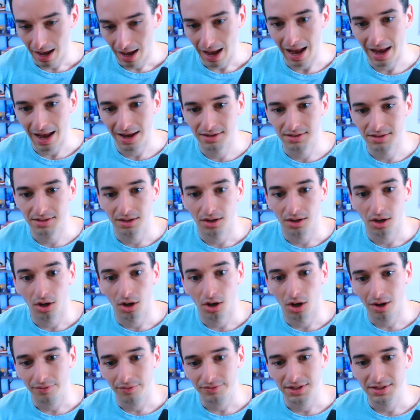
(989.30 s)
and
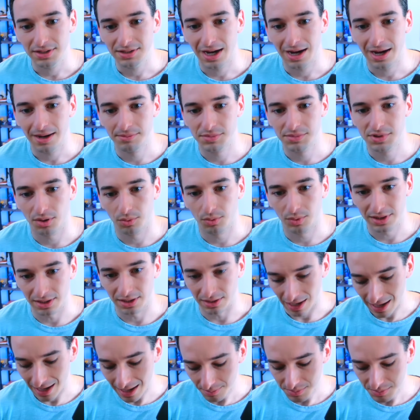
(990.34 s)
oftentimes with
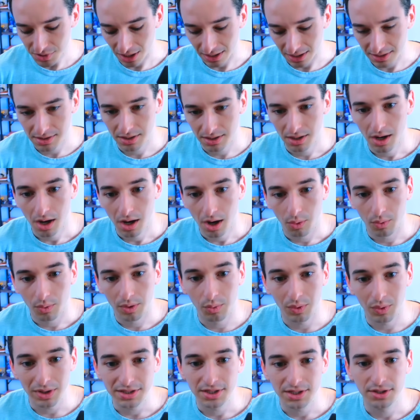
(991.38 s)
an object, we
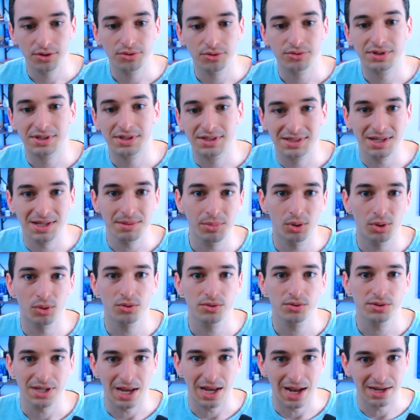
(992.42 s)
want to use
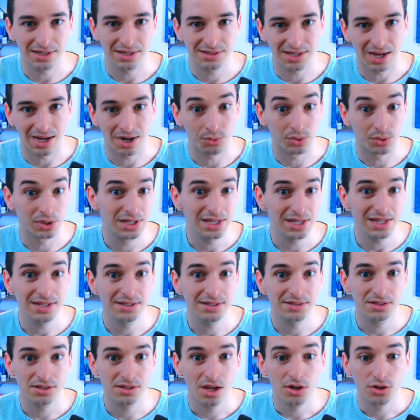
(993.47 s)
symbols as our
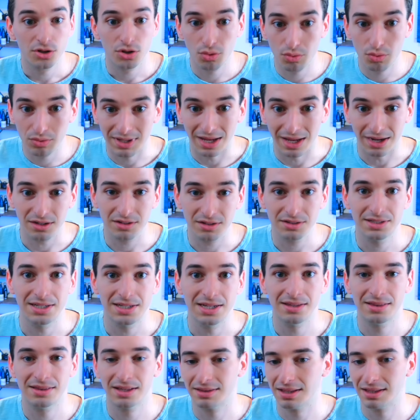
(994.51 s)
keys to
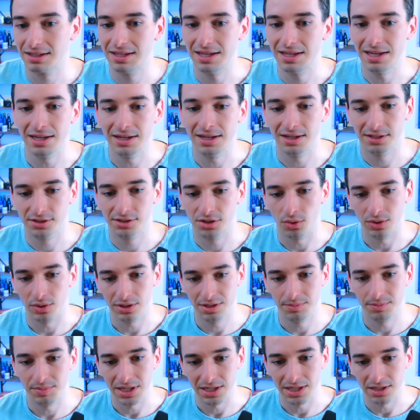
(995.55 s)
guarantee that the key is going
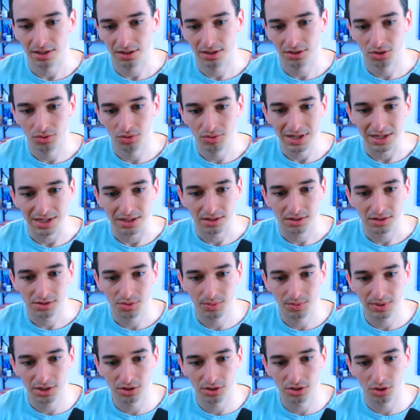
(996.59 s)
to be unique. So
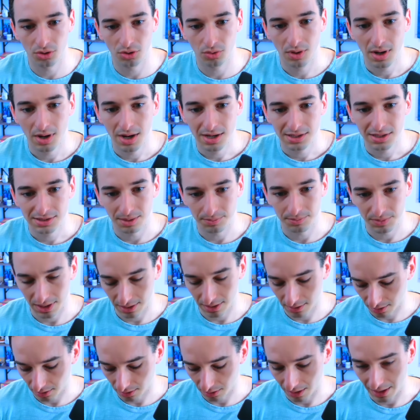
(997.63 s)
we could do
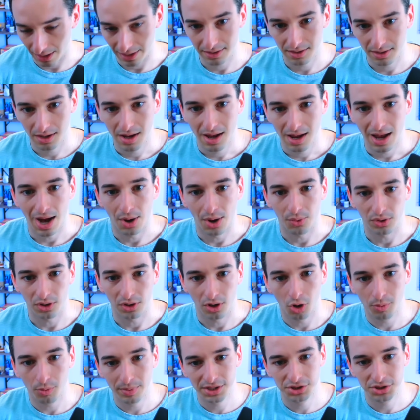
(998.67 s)
something like our
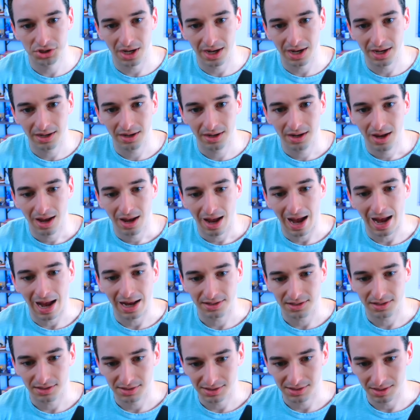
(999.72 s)
obj
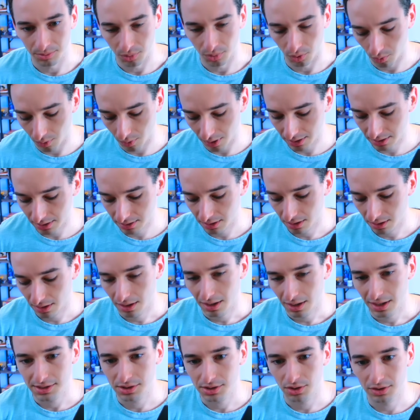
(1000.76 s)
at symbol one
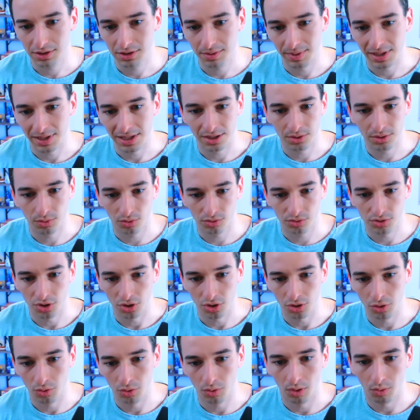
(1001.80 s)
is going to be equal
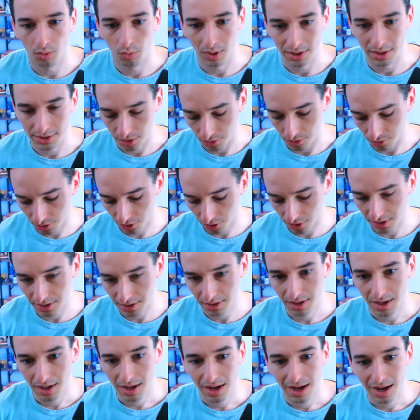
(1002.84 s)
to one, two,
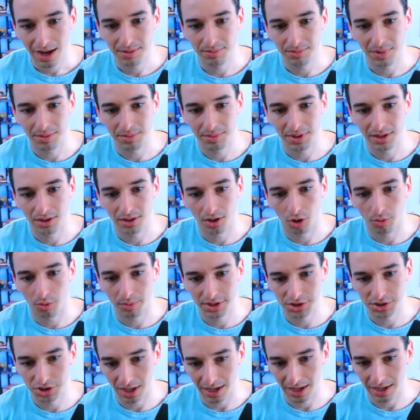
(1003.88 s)
three, and maybe
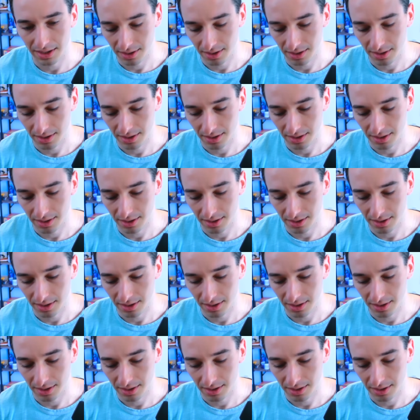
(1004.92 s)
obj